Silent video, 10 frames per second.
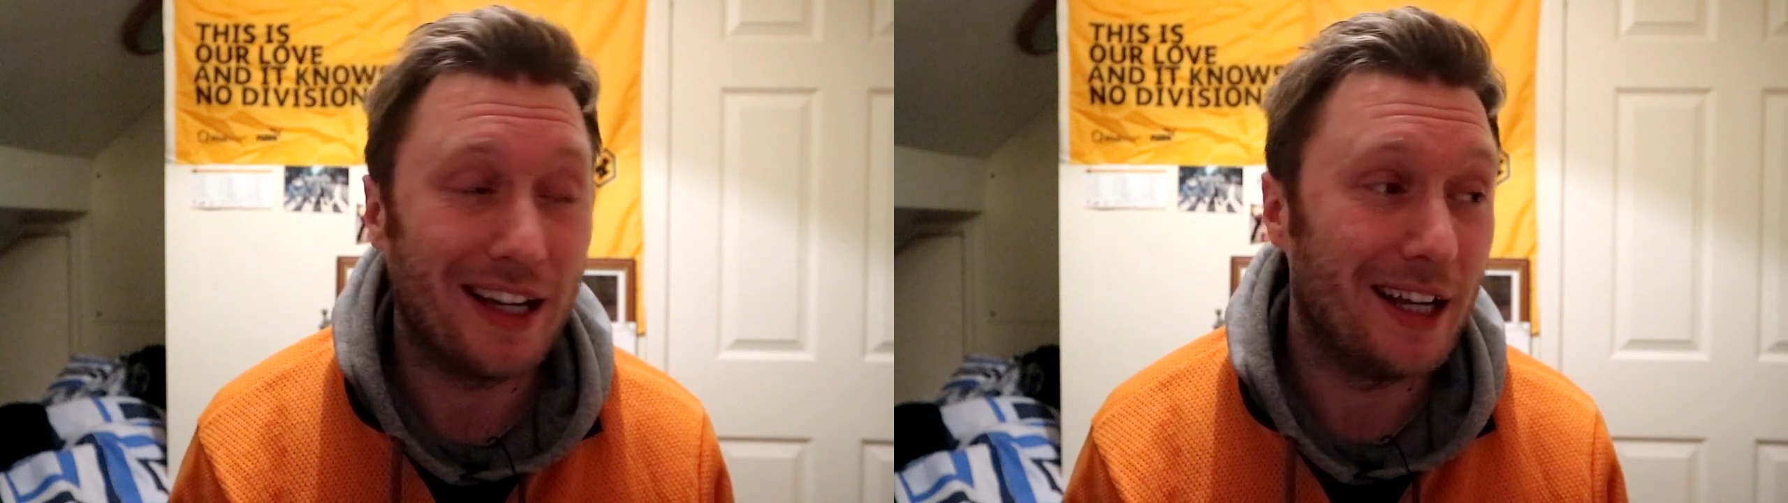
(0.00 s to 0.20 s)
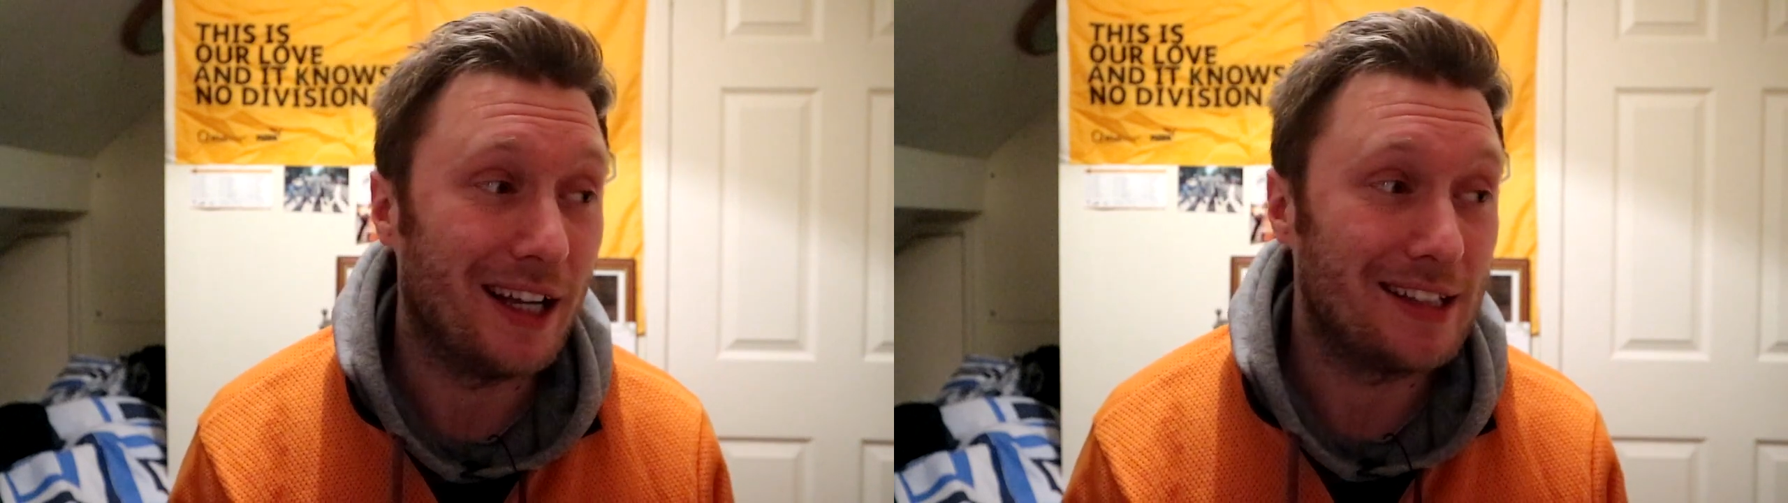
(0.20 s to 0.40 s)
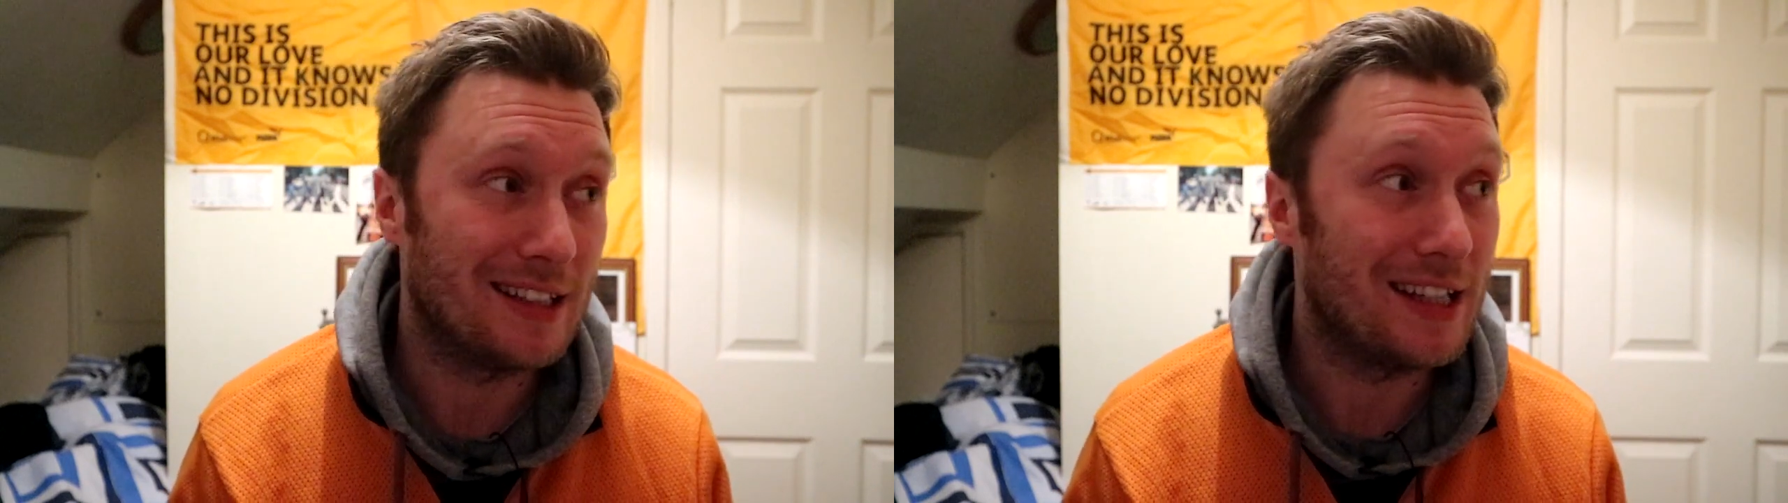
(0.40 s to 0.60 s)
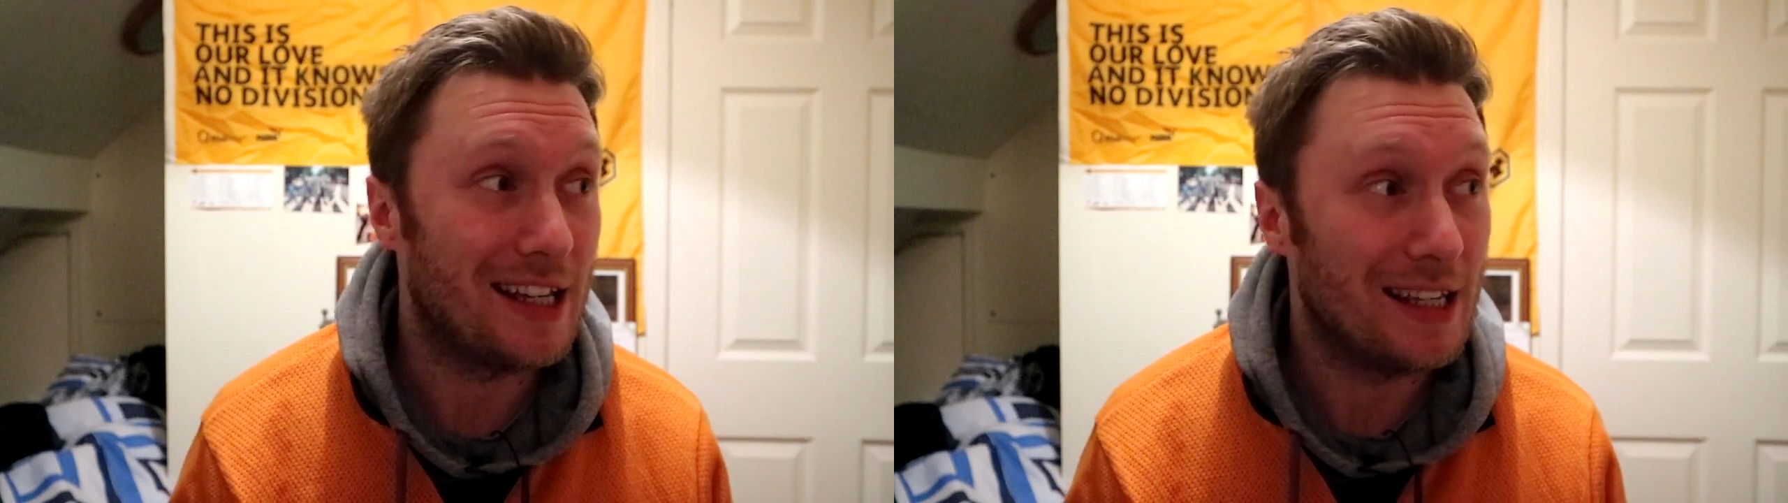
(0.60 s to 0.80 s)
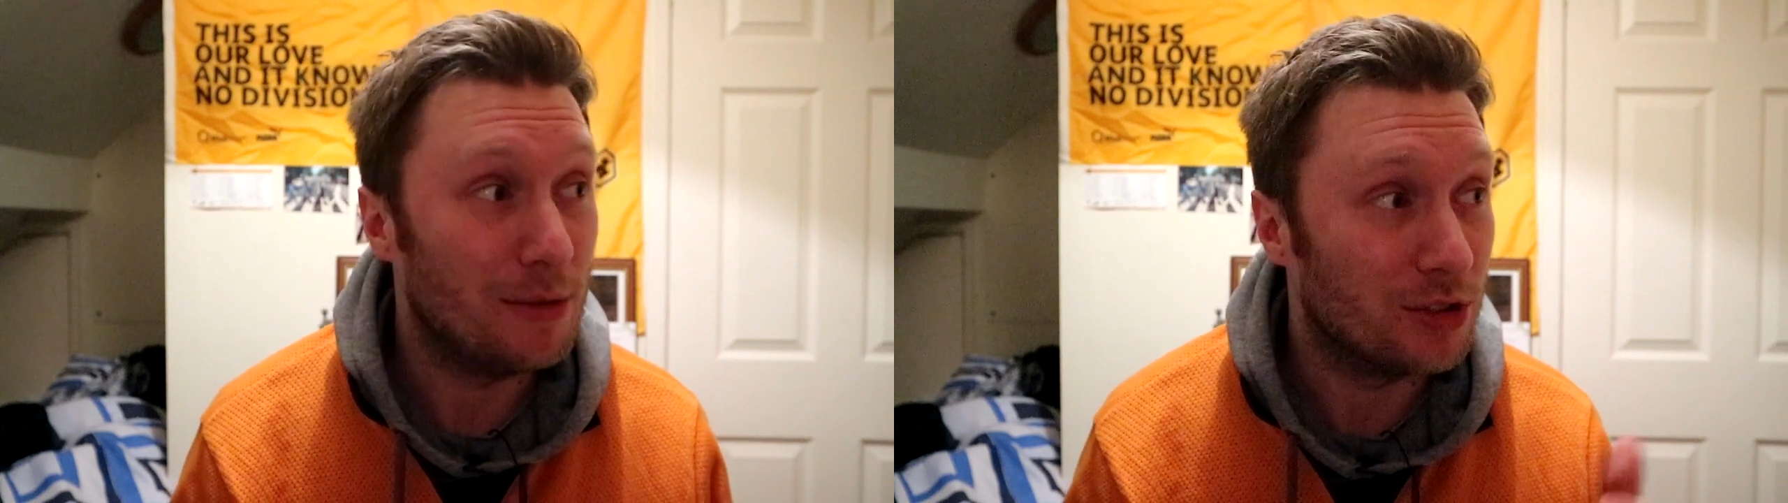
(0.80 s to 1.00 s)
uh,
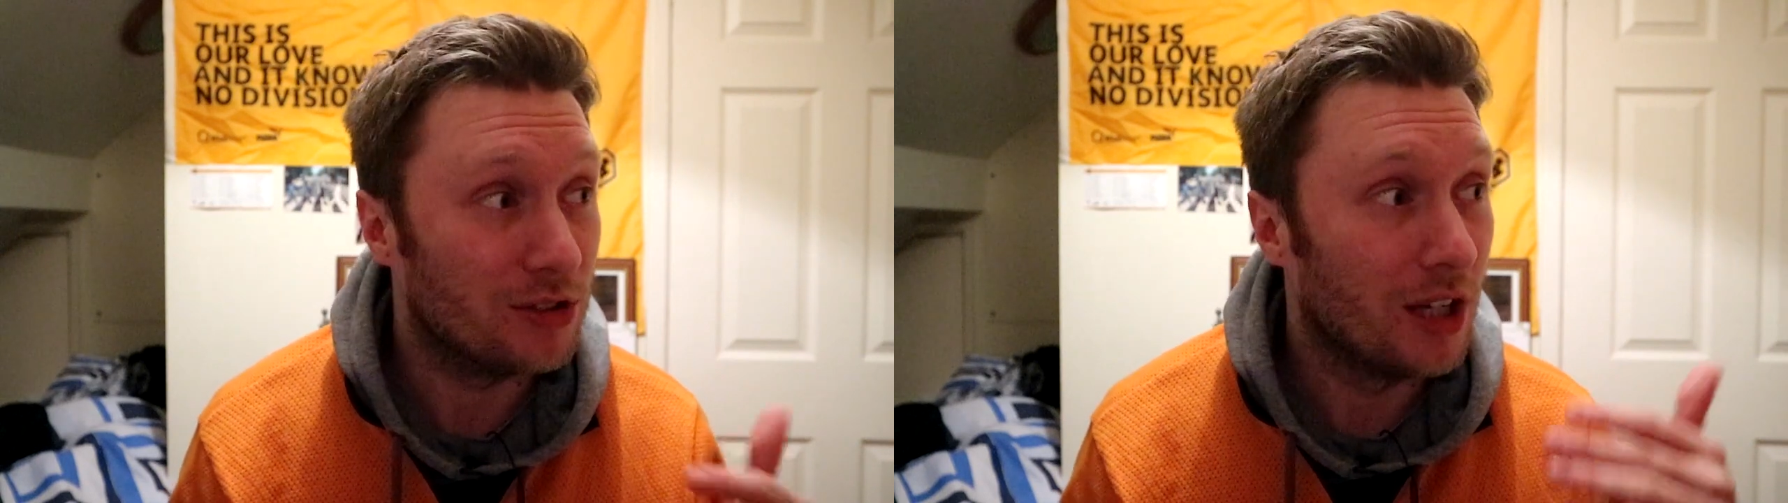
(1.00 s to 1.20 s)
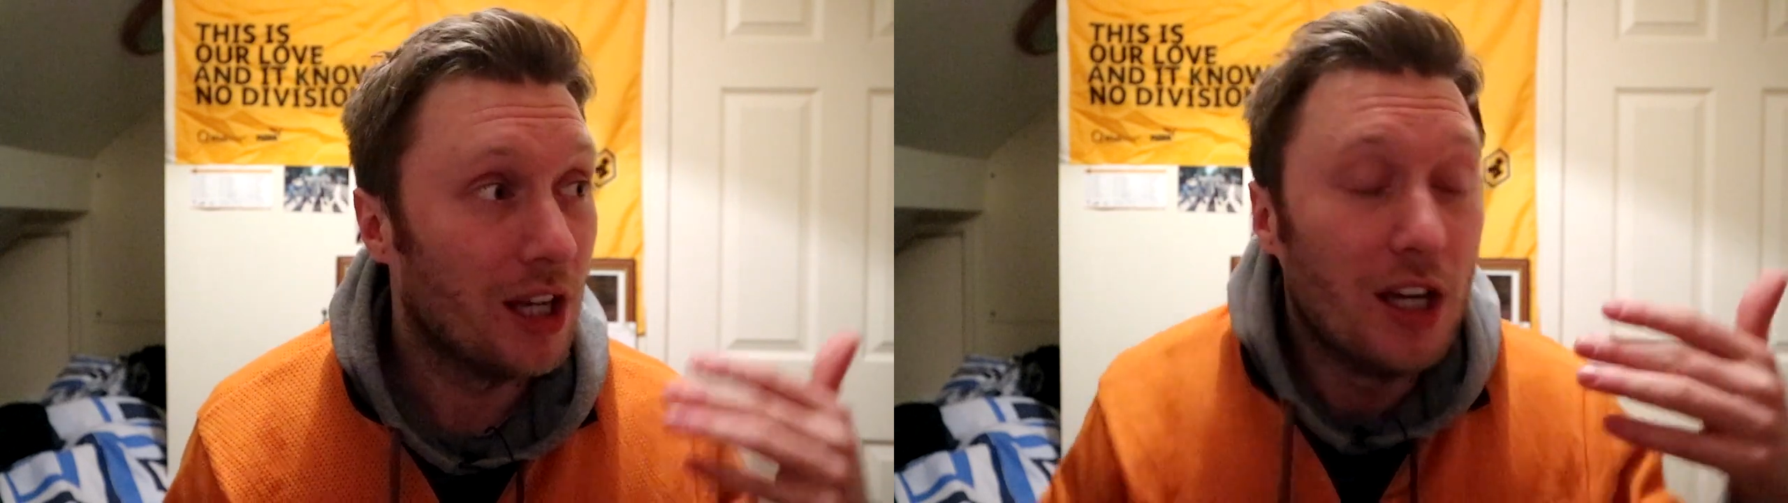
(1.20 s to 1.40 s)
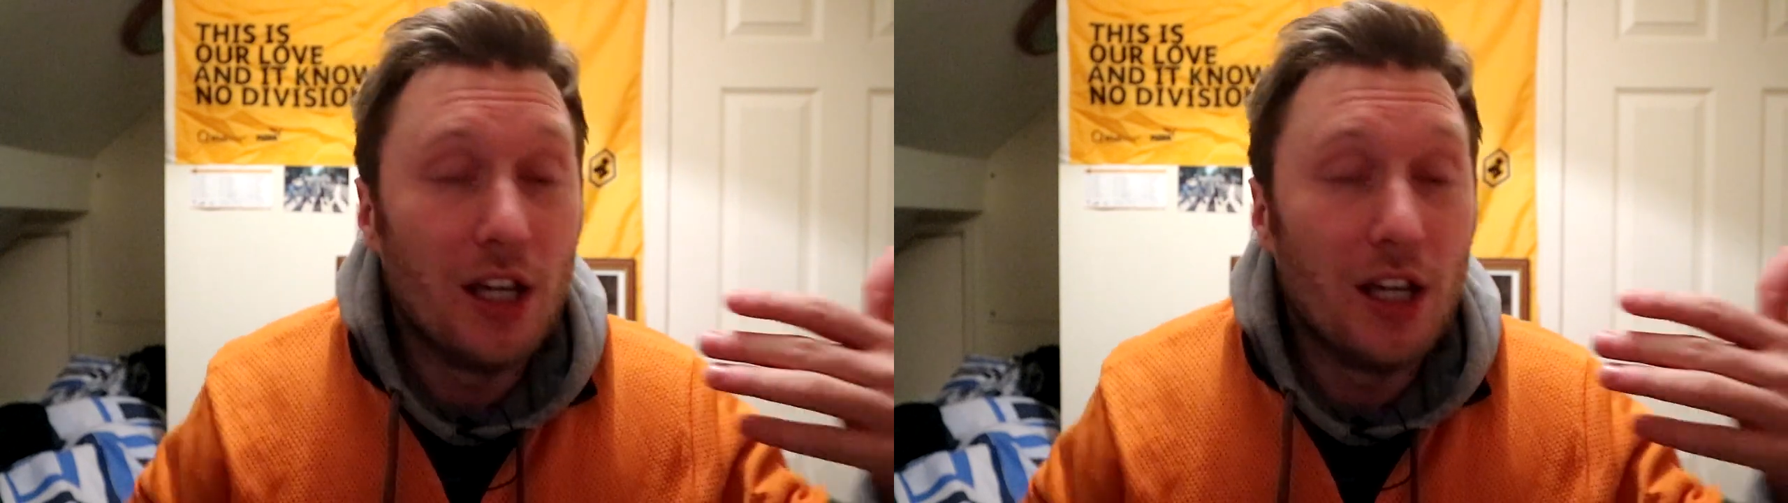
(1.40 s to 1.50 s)
today. He was